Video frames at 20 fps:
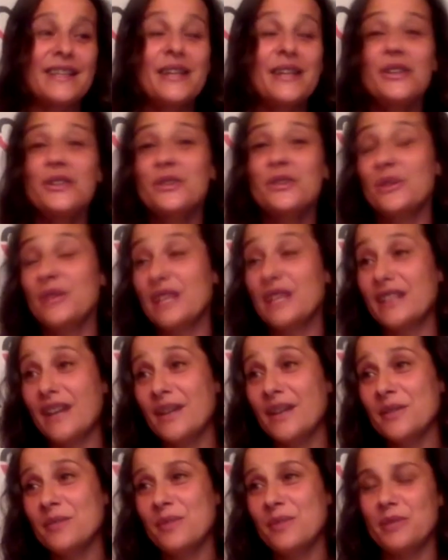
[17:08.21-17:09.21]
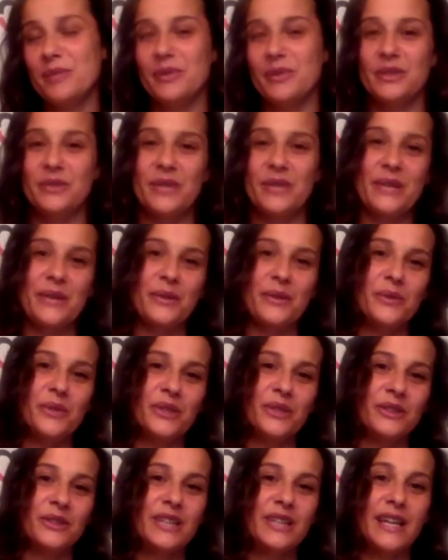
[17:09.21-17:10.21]
so that other people around the
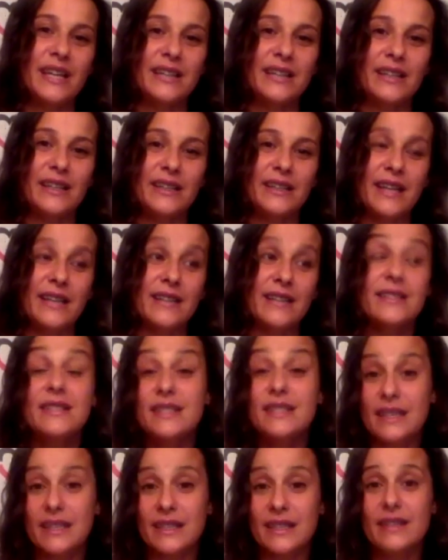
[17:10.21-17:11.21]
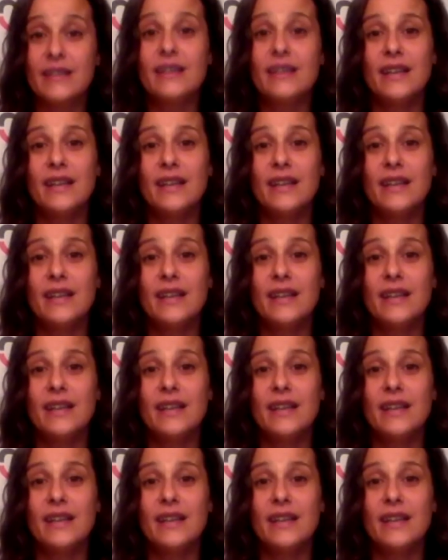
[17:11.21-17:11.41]
world can see